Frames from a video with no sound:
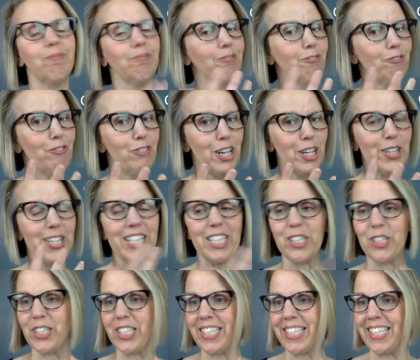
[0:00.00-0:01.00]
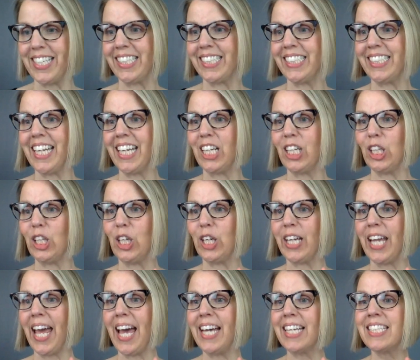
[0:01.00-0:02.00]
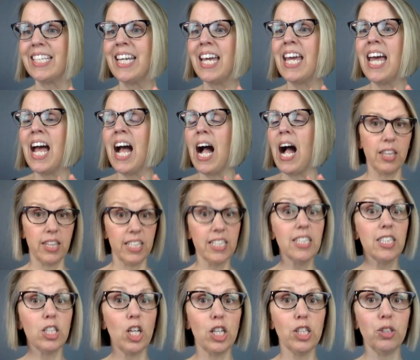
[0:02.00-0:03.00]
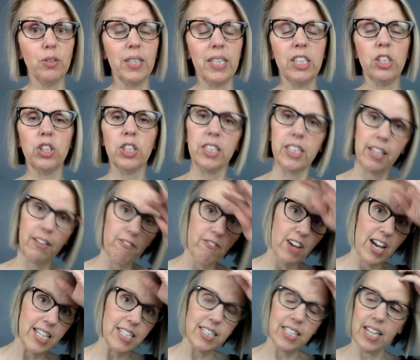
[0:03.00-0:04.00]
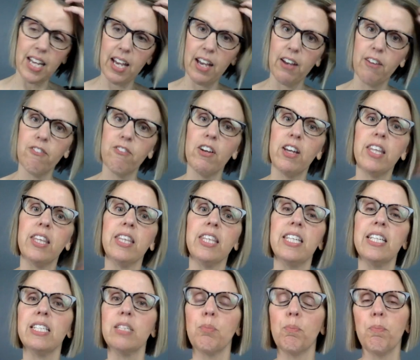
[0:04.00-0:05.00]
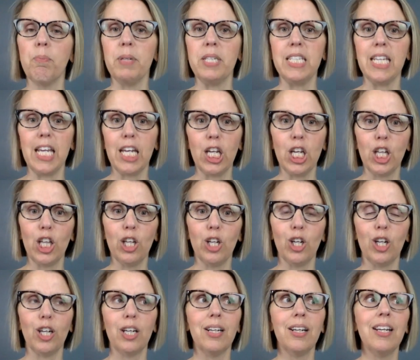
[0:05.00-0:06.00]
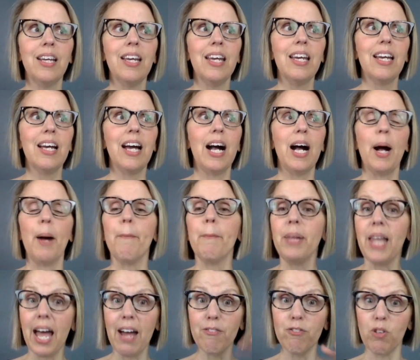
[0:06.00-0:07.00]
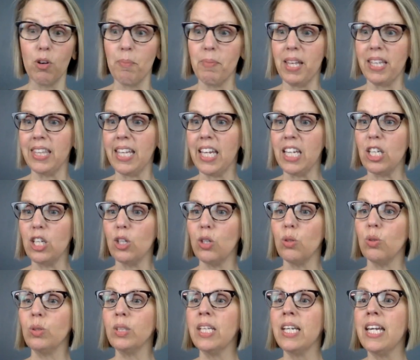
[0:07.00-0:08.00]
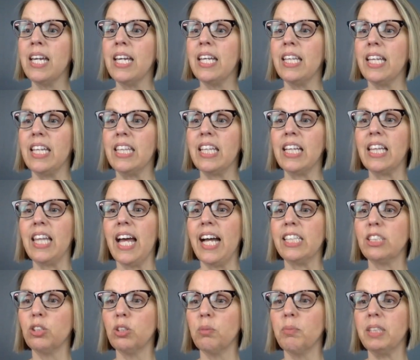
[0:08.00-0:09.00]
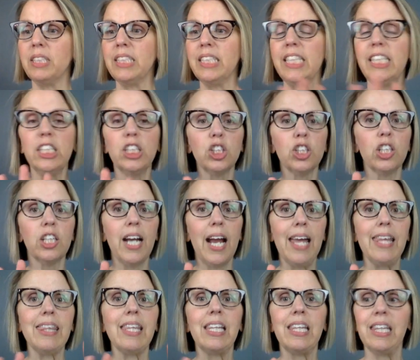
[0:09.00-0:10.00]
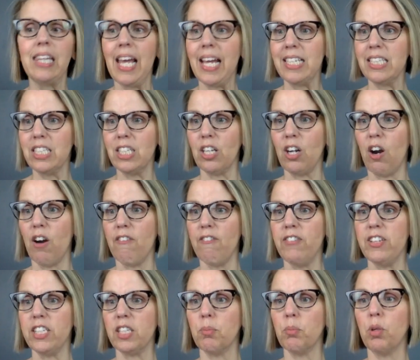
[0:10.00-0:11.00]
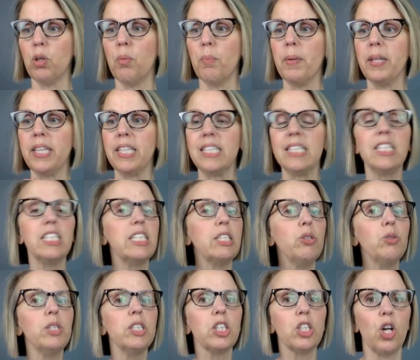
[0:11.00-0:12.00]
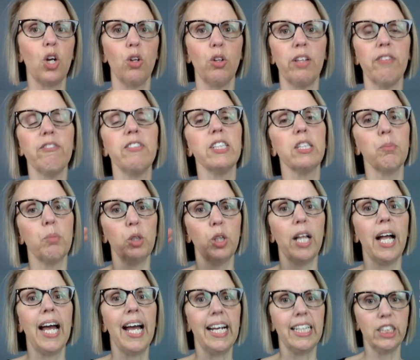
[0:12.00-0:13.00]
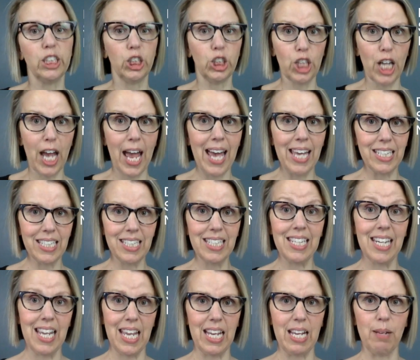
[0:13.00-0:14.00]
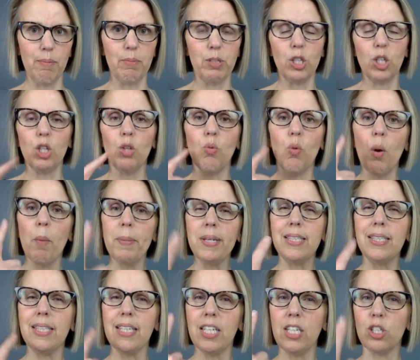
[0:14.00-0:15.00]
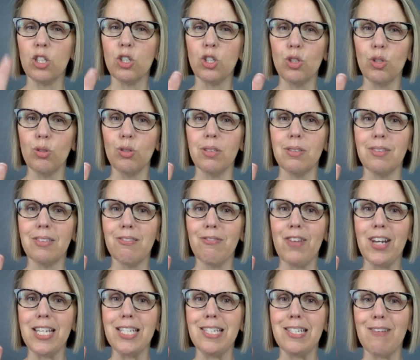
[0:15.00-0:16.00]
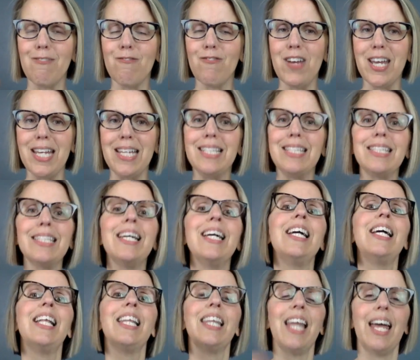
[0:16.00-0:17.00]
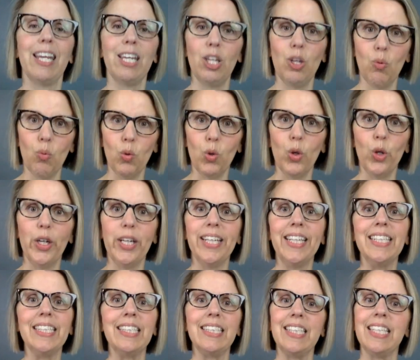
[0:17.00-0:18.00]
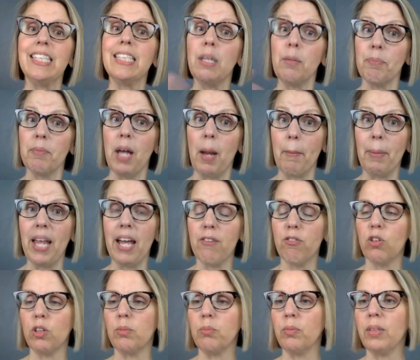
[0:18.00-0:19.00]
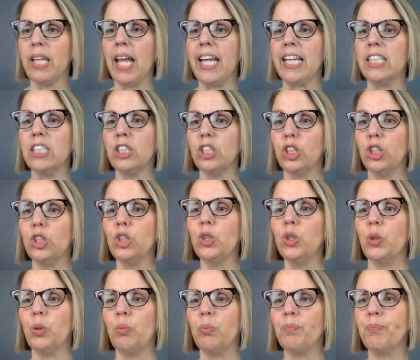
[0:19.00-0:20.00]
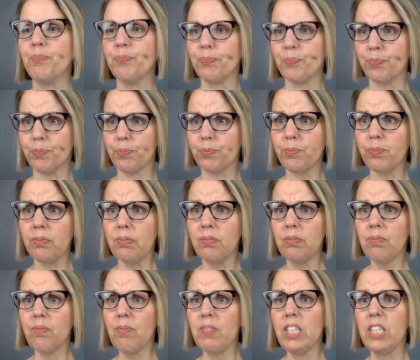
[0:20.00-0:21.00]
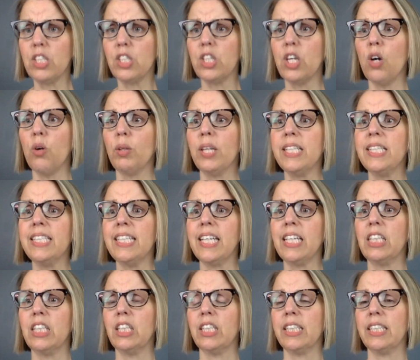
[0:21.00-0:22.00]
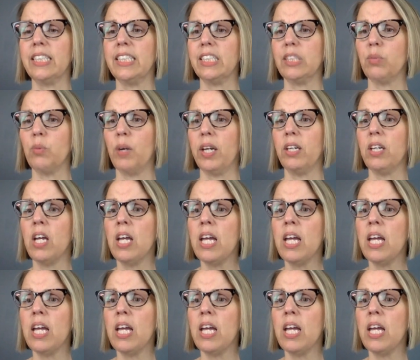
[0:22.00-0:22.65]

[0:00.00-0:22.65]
Very interesting to take a look at. This is also an interesting facet of this particular platform that they use. In the classroom, the teacher and the lesson are visible, but the students are only visible as chat names. So you won't be seeing your students face to face like you would in, say, a platform like Zoom. So let's take a look at this one.